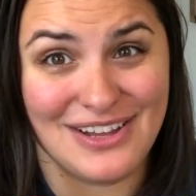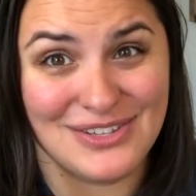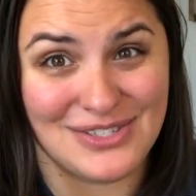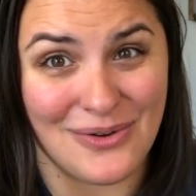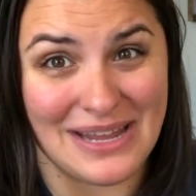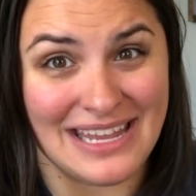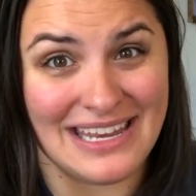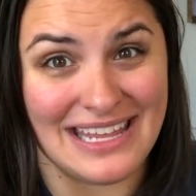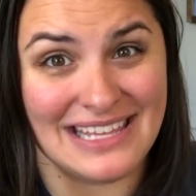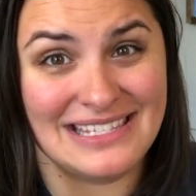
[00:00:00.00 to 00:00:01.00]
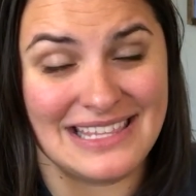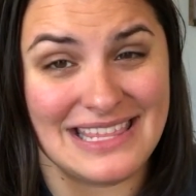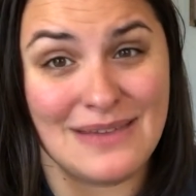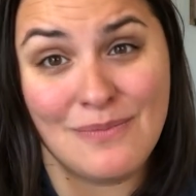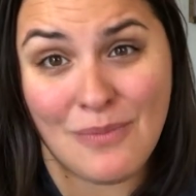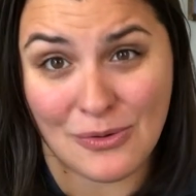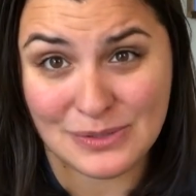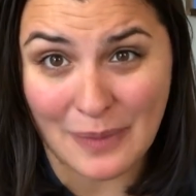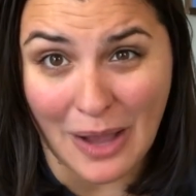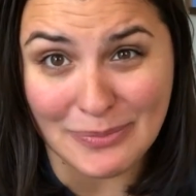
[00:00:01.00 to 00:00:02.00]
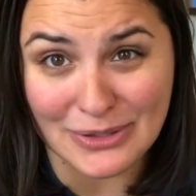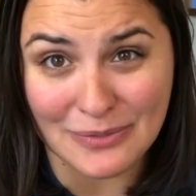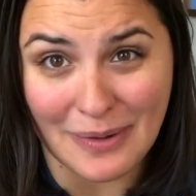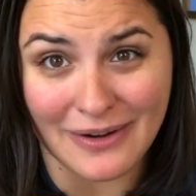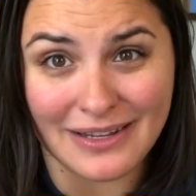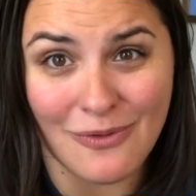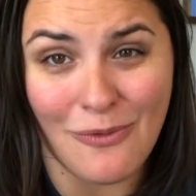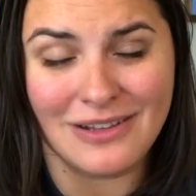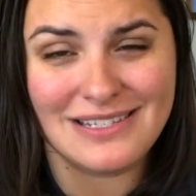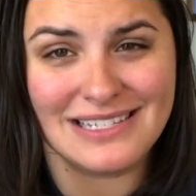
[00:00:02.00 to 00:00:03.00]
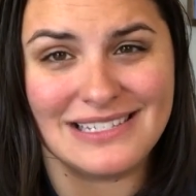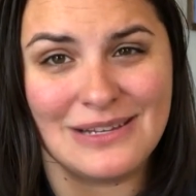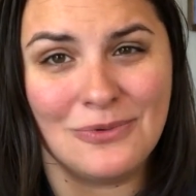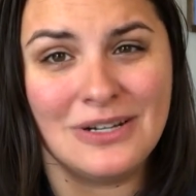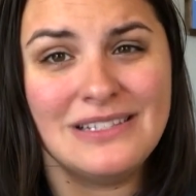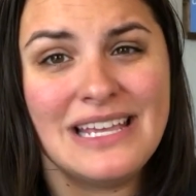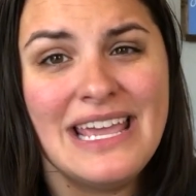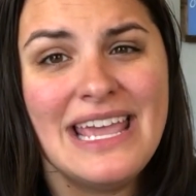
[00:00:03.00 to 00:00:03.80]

So it is the most popular park at Walt Disney World.